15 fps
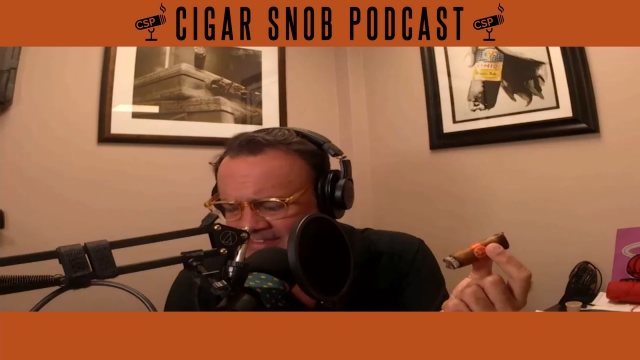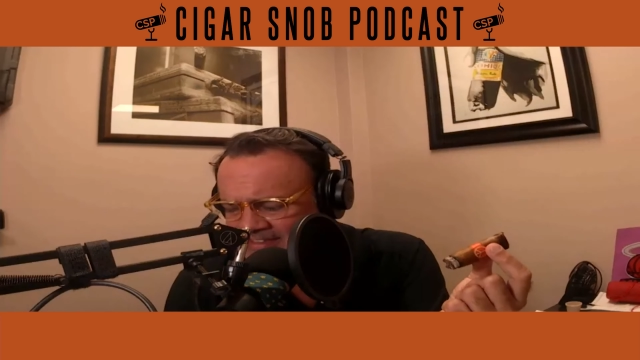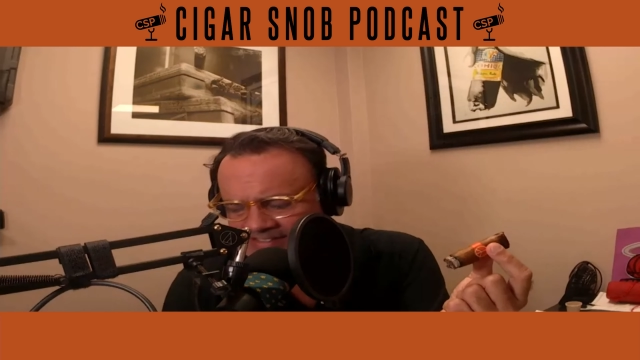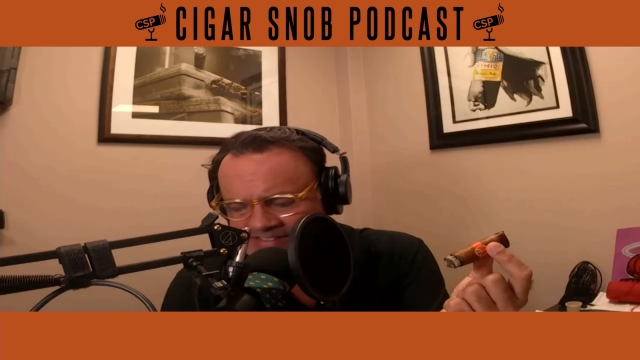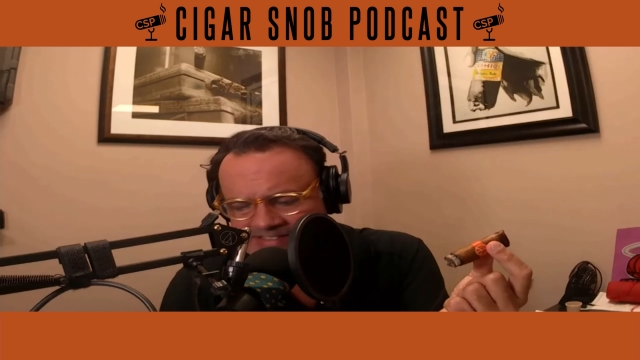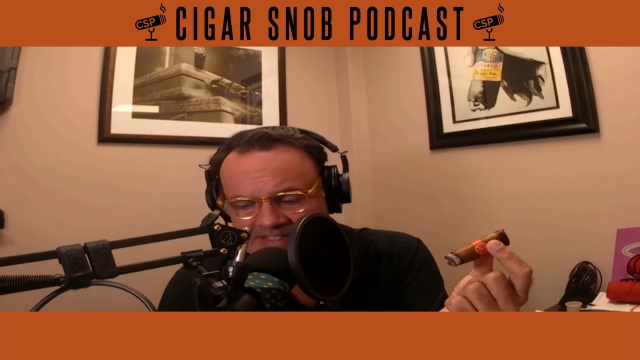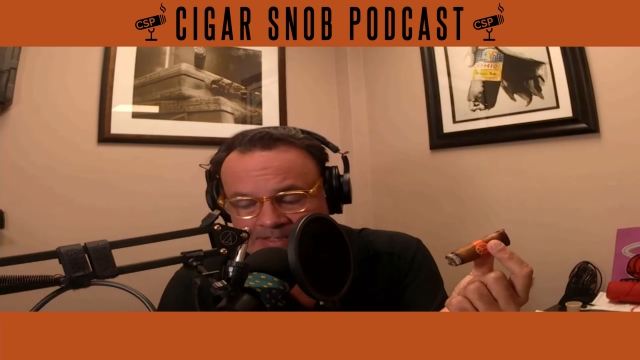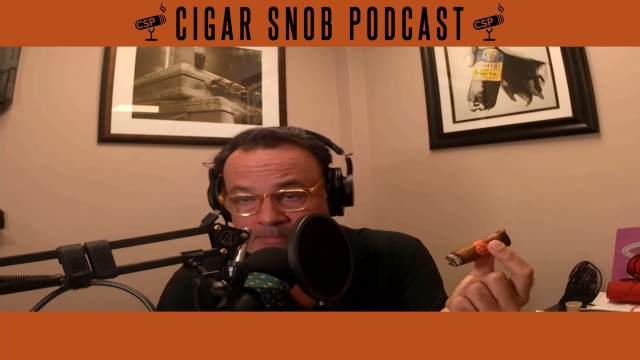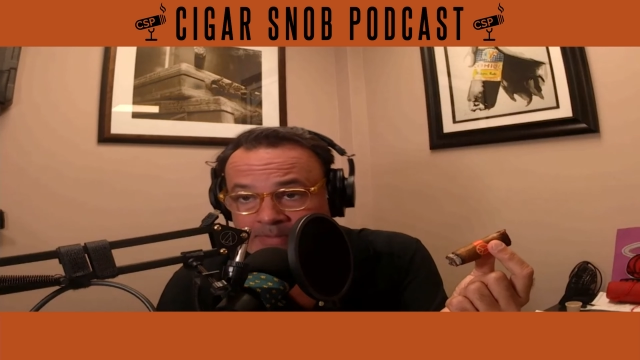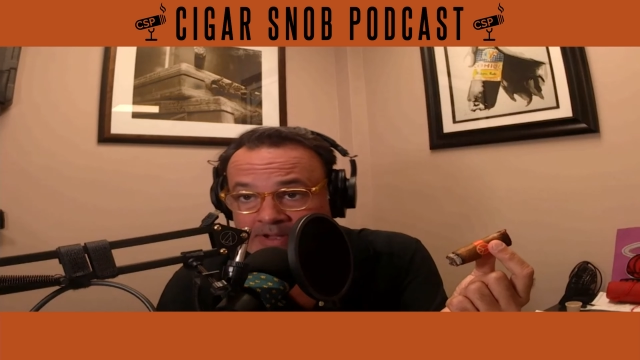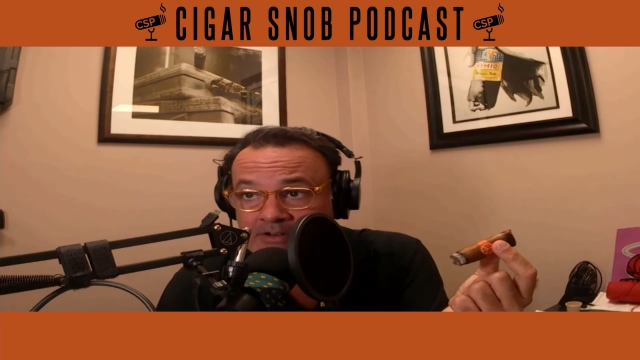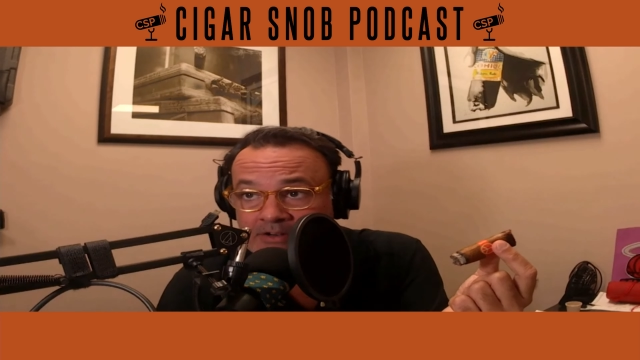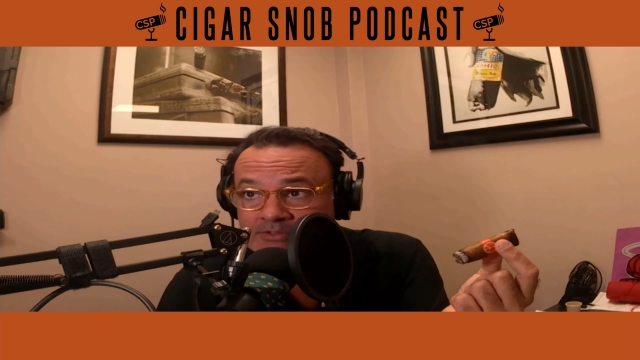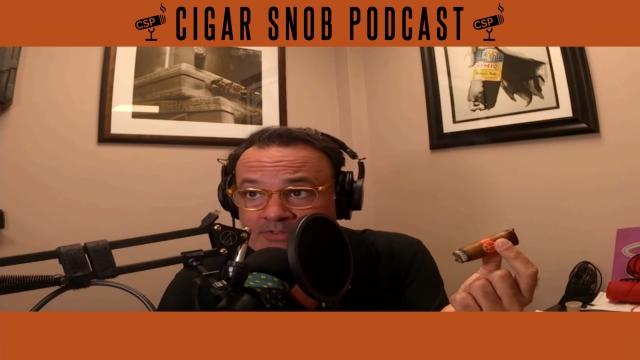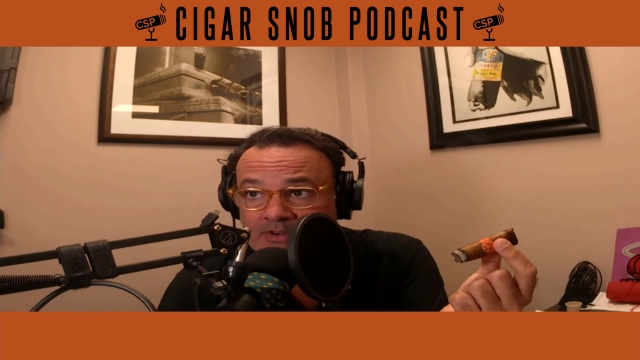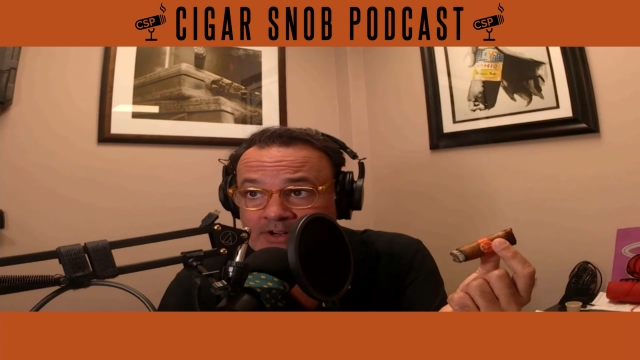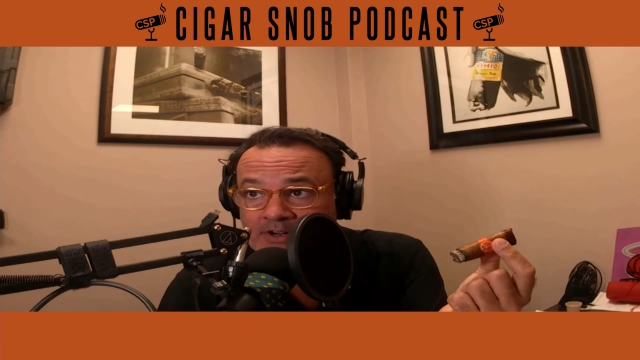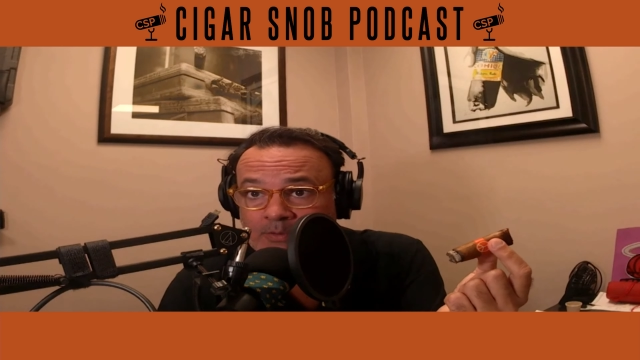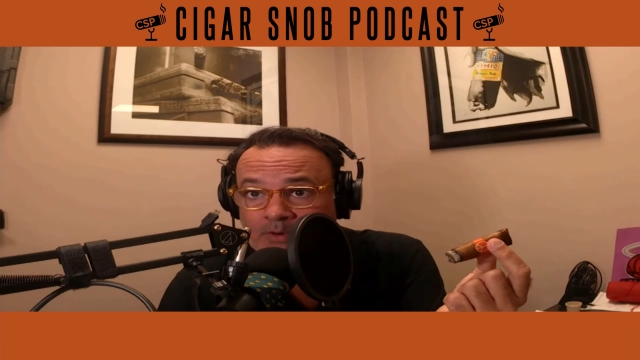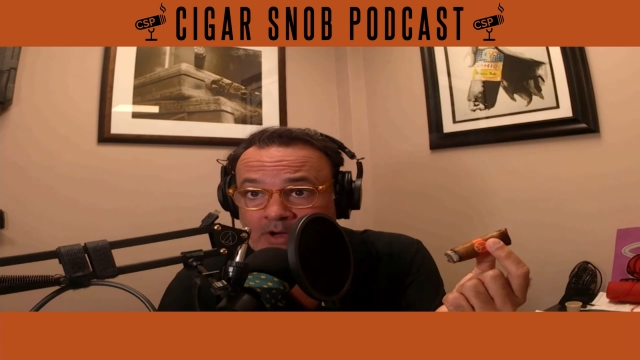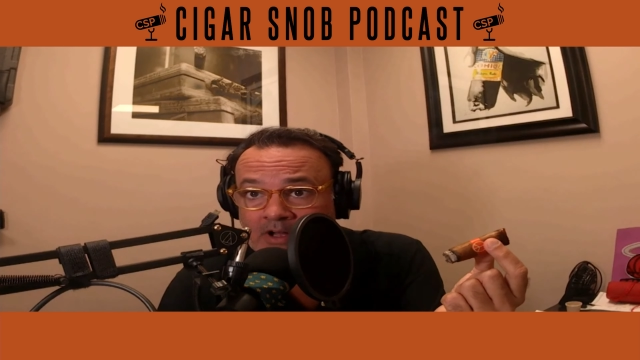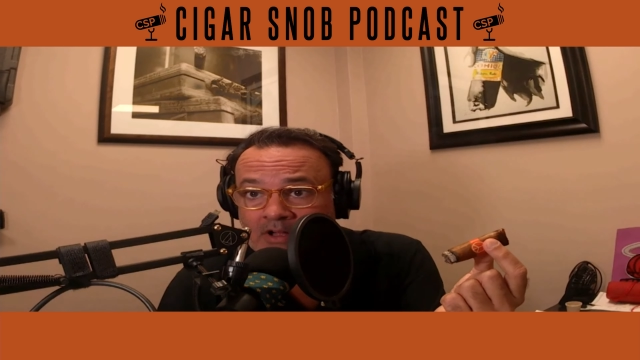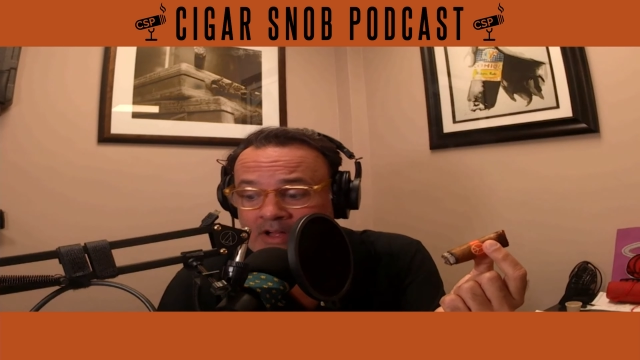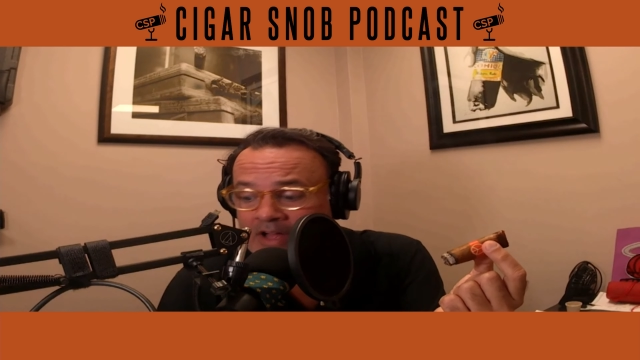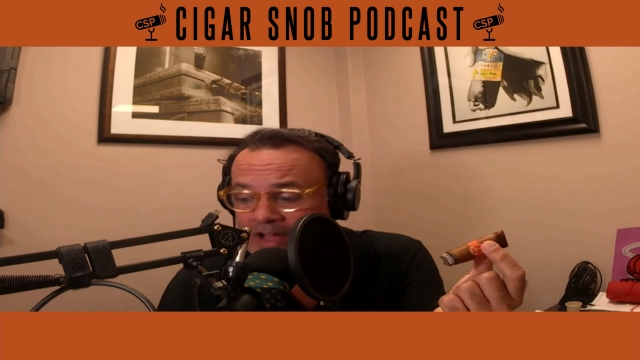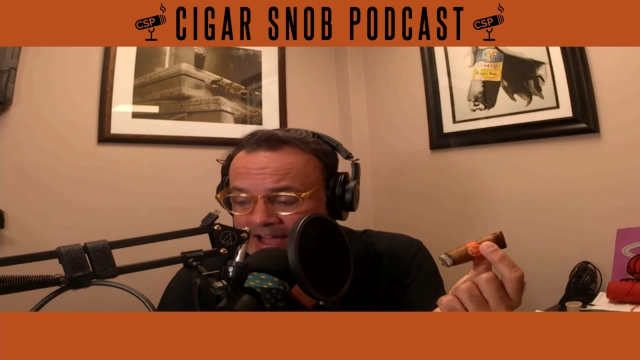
think C pairs very well.